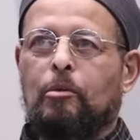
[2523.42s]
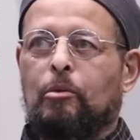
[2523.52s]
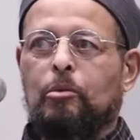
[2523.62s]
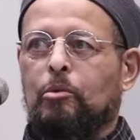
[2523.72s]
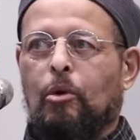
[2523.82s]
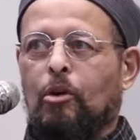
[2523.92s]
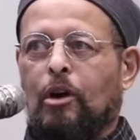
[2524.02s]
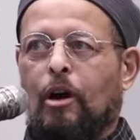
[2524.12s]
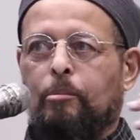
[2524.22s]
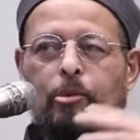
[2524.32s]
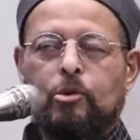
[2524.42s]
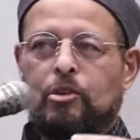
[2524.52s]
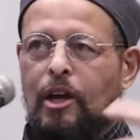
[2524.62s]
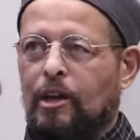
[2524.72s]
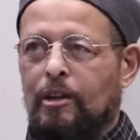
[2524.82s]
we woke up, it
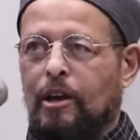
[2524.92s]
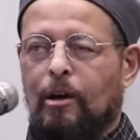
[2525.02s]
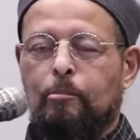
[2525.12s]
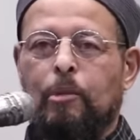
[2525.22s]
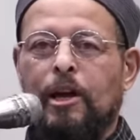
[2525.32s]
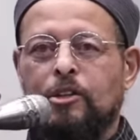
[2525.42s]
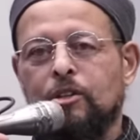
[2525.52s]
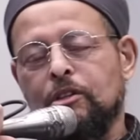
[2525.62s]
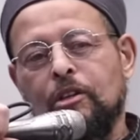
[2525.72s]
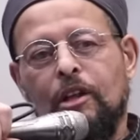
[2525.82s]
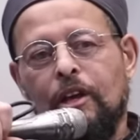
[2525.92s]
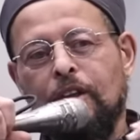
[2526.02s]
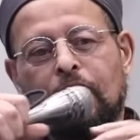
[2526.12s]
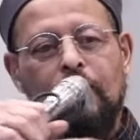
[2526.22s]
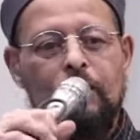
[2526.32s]
was like a mess.
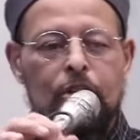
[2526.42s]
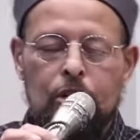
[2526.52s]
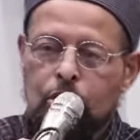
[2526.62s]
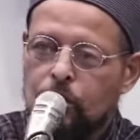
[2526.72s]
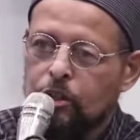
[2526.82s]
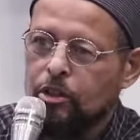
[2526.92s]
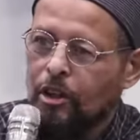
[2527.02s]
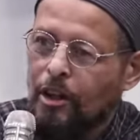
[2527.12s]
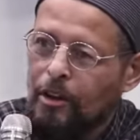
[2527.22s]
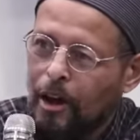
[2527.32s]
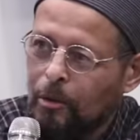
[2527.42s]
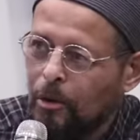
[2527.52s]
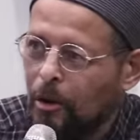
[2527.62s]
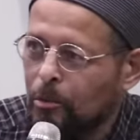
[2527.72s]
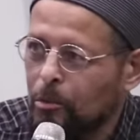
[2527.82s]
Like, this is,
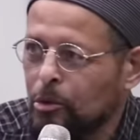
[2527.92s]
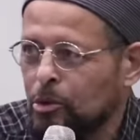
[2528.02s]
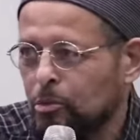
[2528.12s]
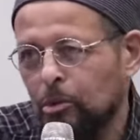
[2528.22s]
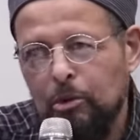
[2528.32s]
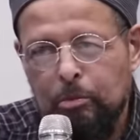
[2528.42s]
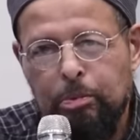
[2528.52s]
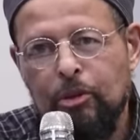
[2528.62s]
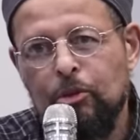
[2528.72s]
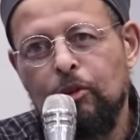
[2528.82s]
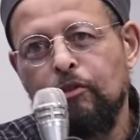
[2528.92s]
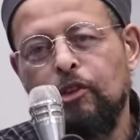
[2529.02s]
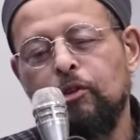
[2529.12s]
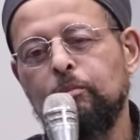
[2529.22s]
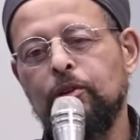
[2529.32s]
I wish we would have preserved
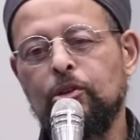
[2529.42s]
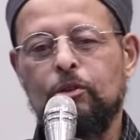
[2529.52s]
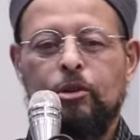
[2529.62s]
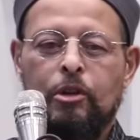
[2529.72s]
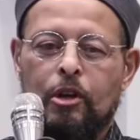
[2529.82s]
this picture.